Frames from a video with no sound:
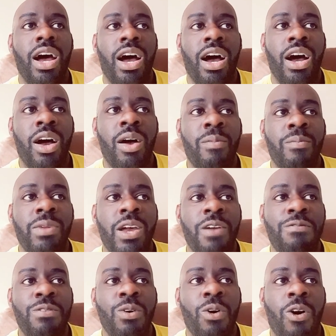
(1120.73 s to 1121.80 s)

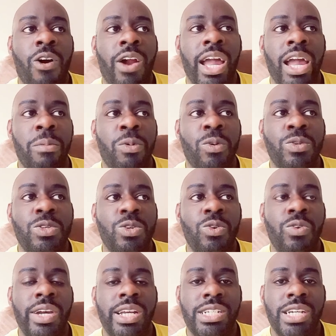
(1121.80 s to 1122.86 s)
If you are able to
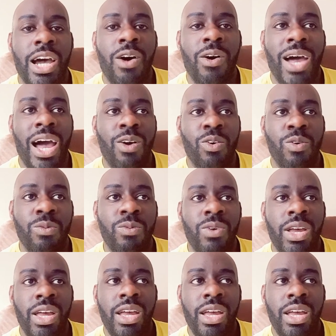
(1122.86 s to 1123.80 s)
reach out, I will